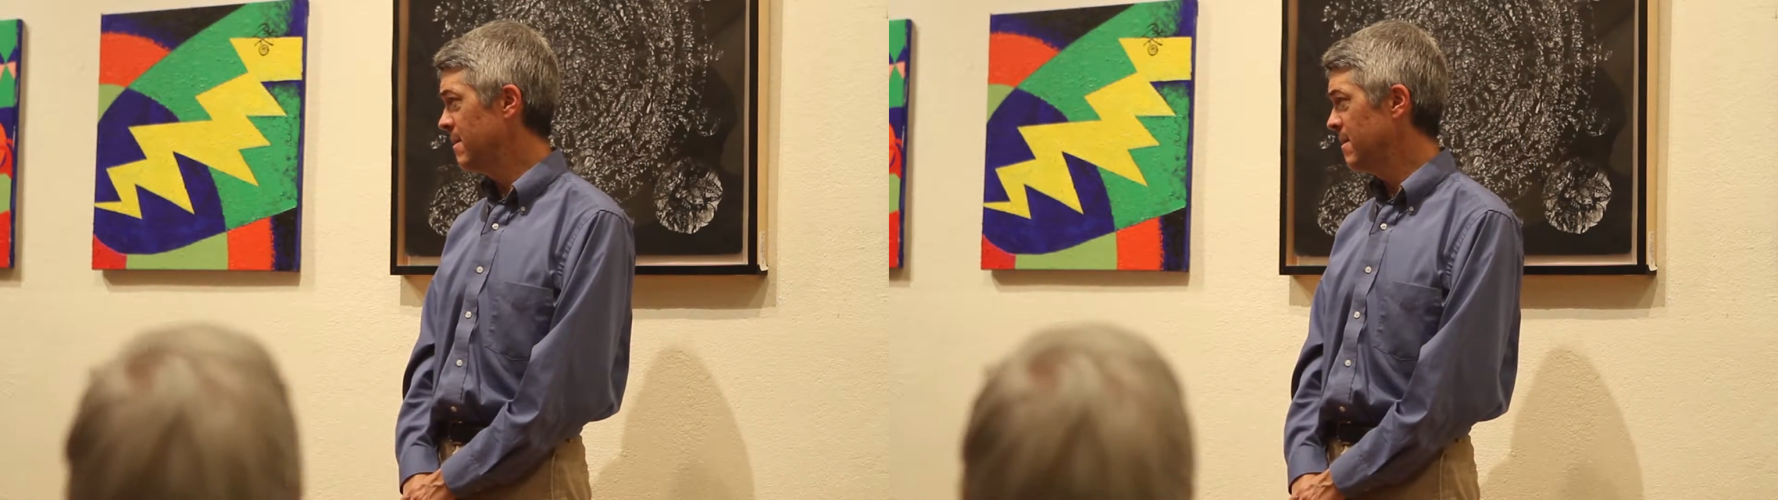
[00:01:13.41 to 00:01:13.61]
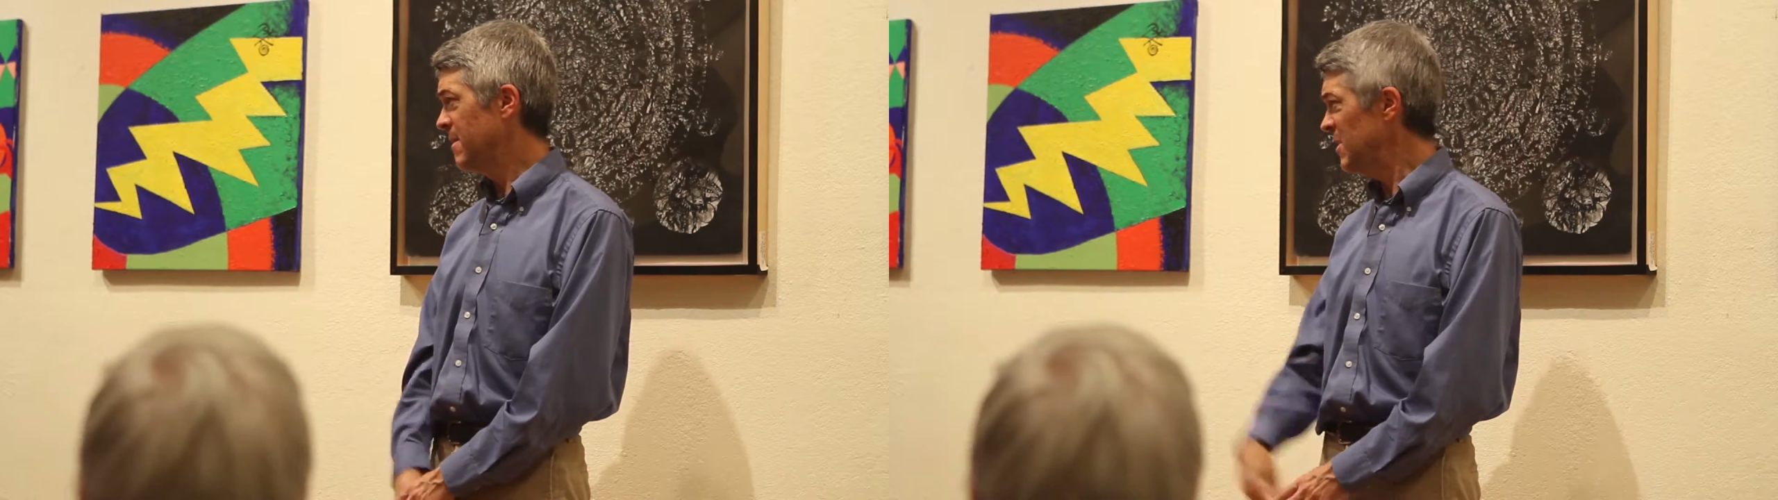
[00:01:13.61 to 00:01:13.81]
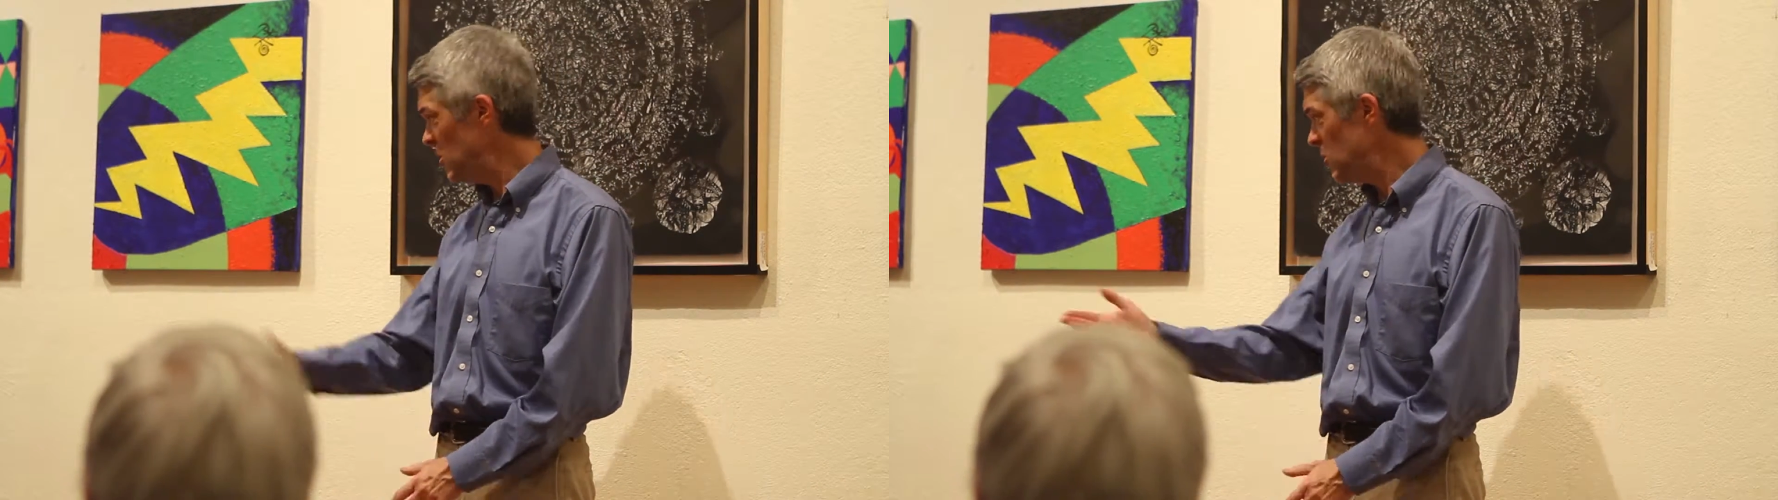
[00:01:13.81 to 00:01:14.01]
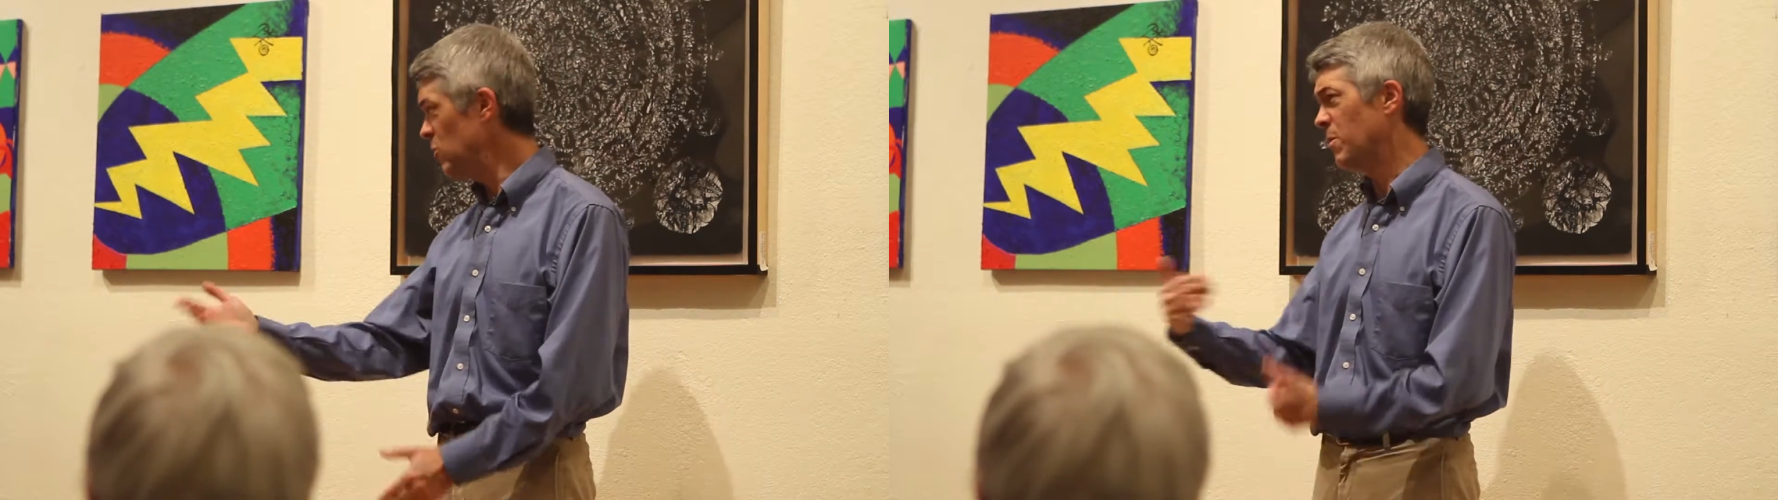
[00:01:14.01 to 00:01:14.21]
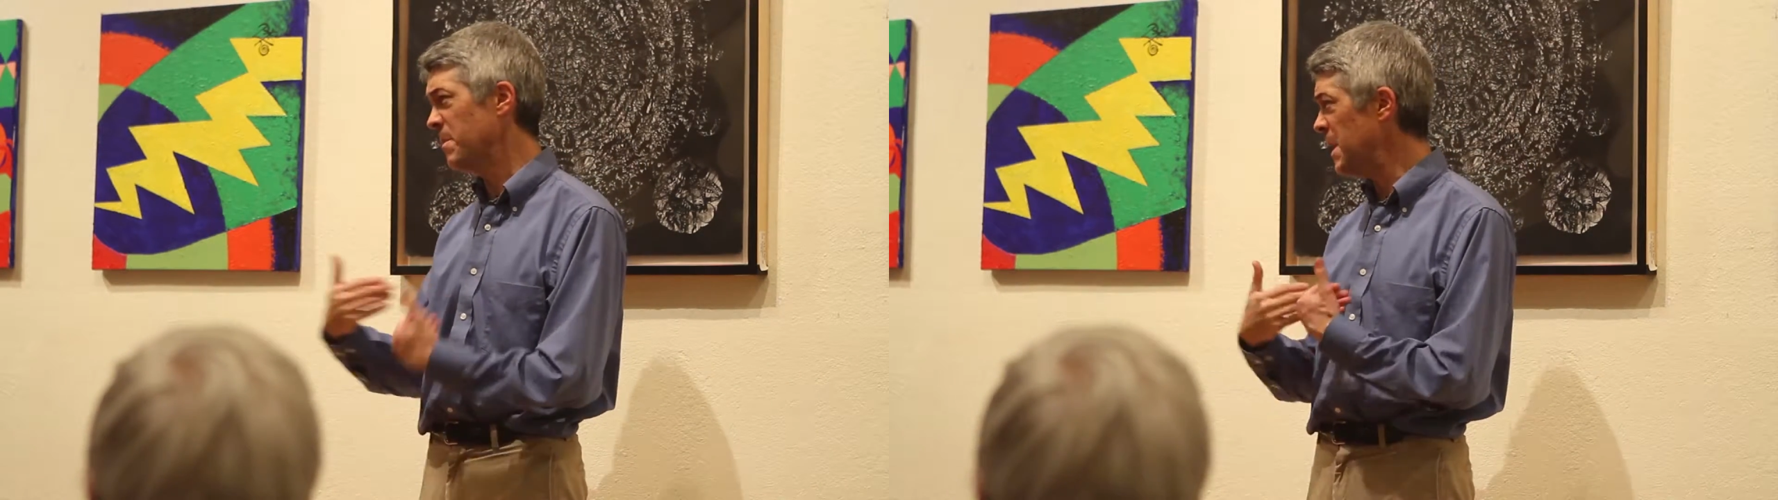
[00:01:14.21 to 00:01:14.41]
than you
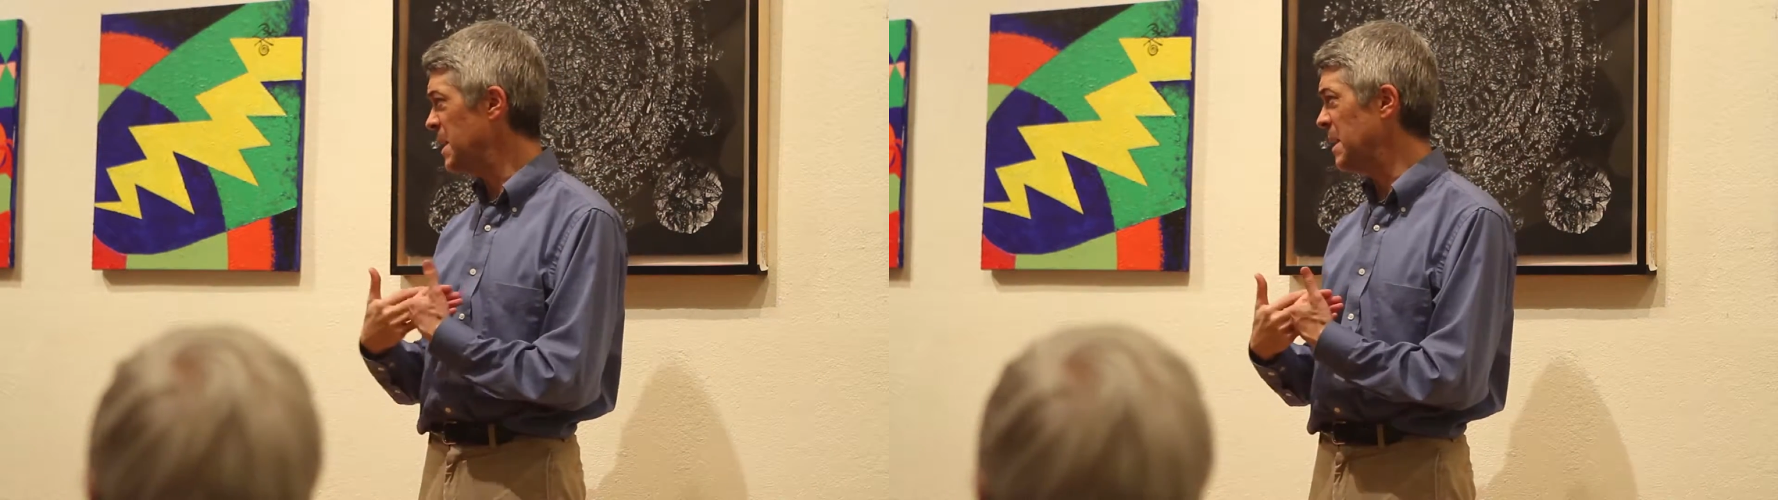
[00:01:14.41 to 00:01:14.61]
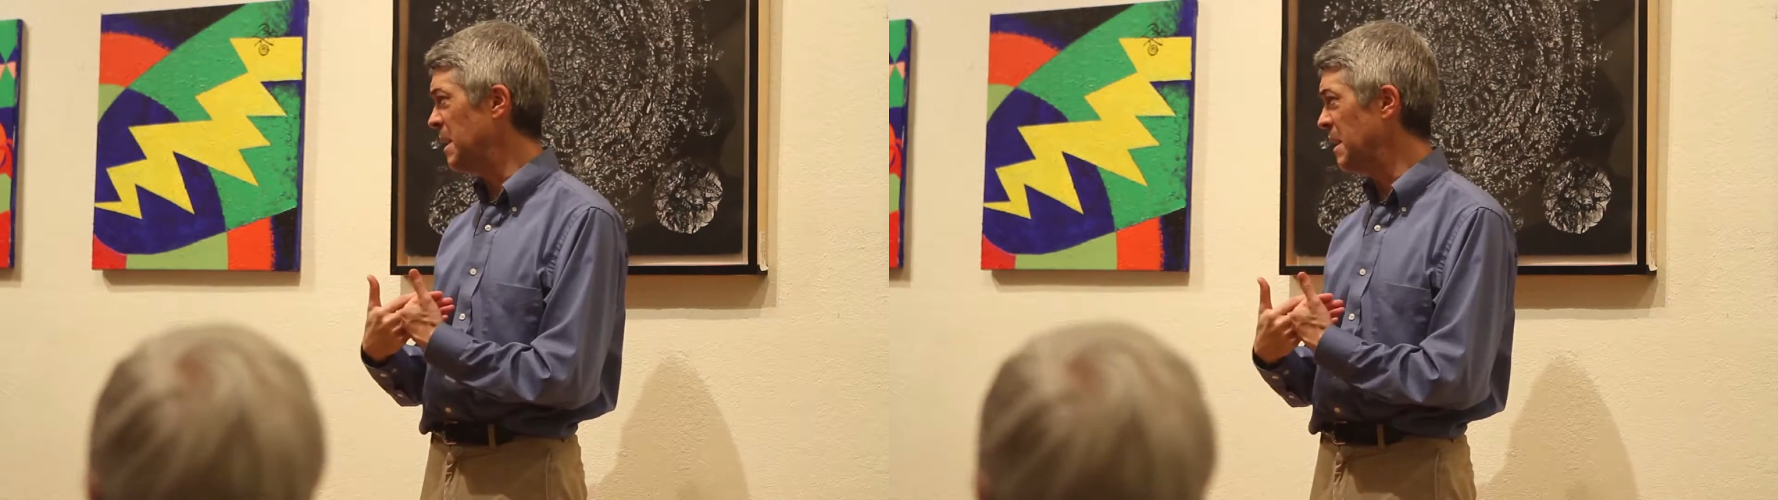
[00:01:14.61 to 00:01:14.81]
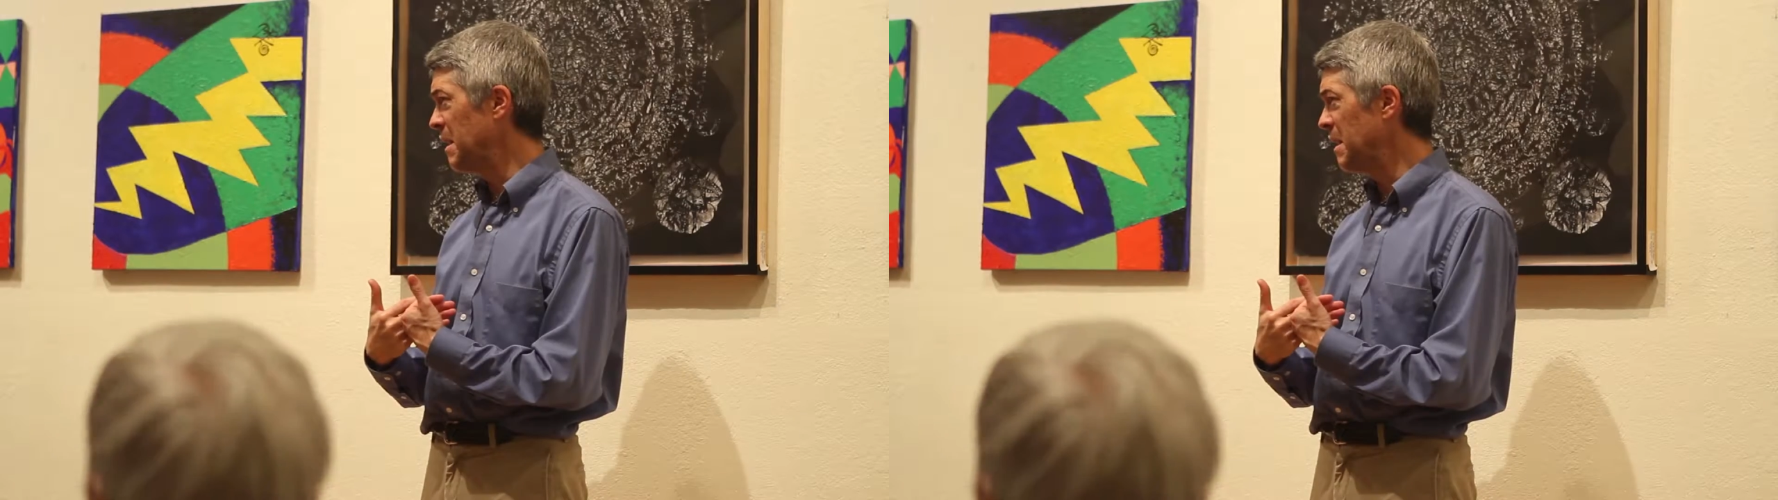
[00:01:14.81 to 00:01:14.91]
or me.